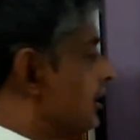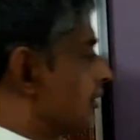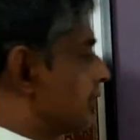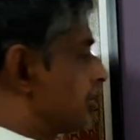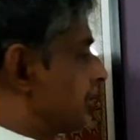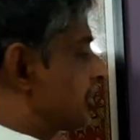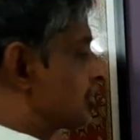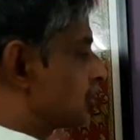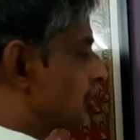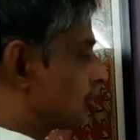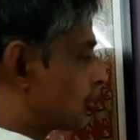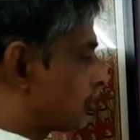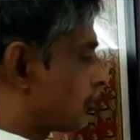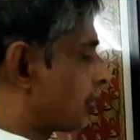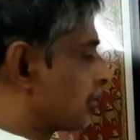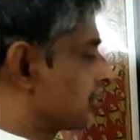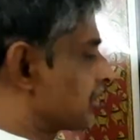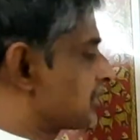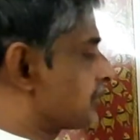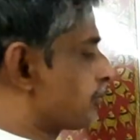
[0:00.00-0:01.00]
The tension
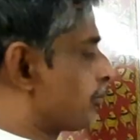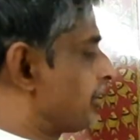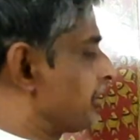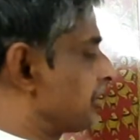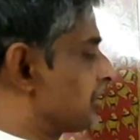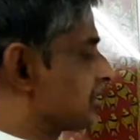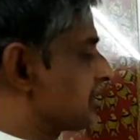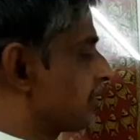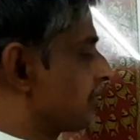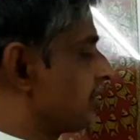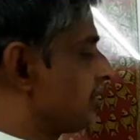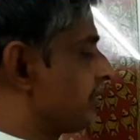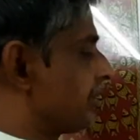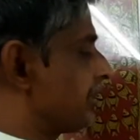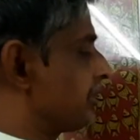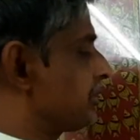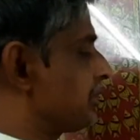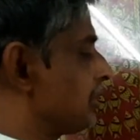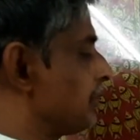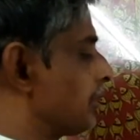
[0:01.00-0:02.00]
throughout this point is
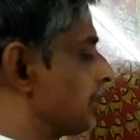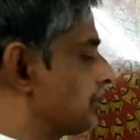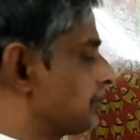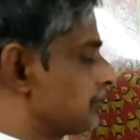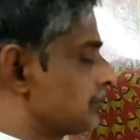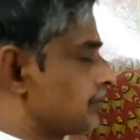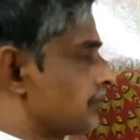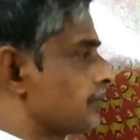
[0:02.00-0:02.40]
everywhere T1.